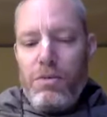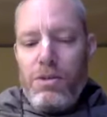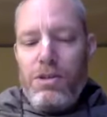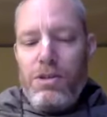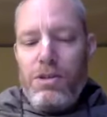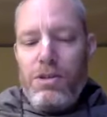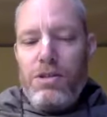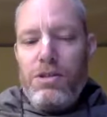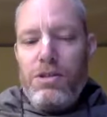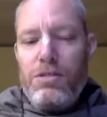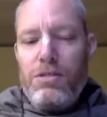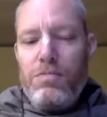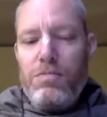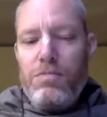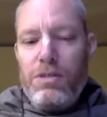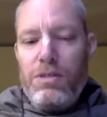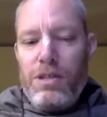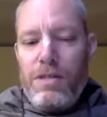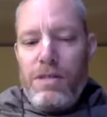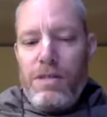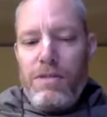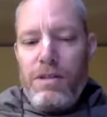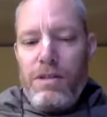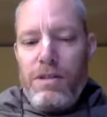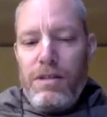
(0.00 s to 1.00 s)
which is
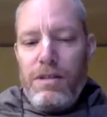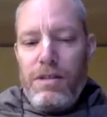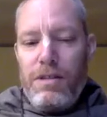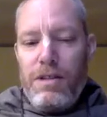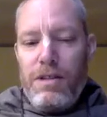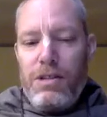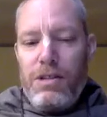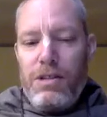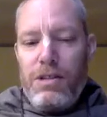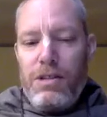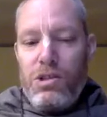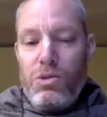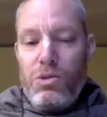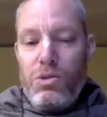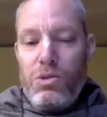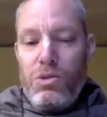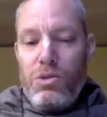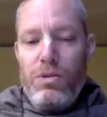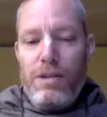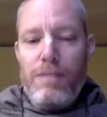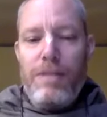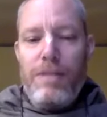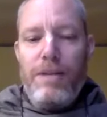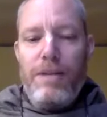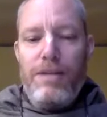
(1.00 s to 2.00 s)
specifically and solely
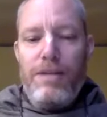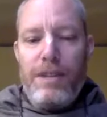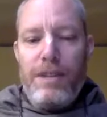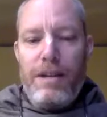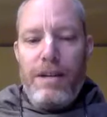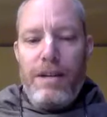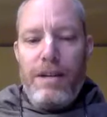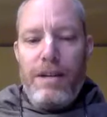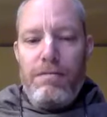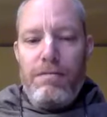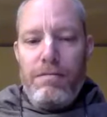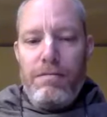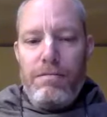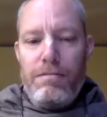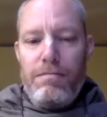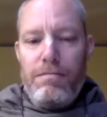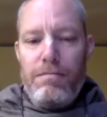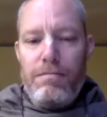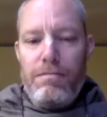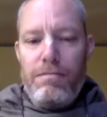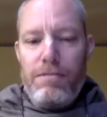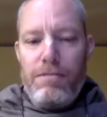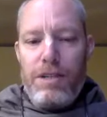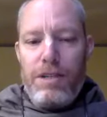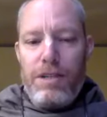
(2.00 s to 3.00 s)
about that
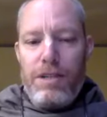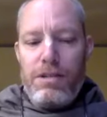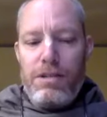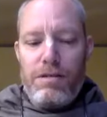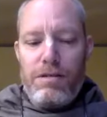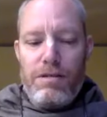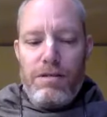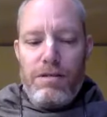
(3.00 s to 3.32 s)
rasa,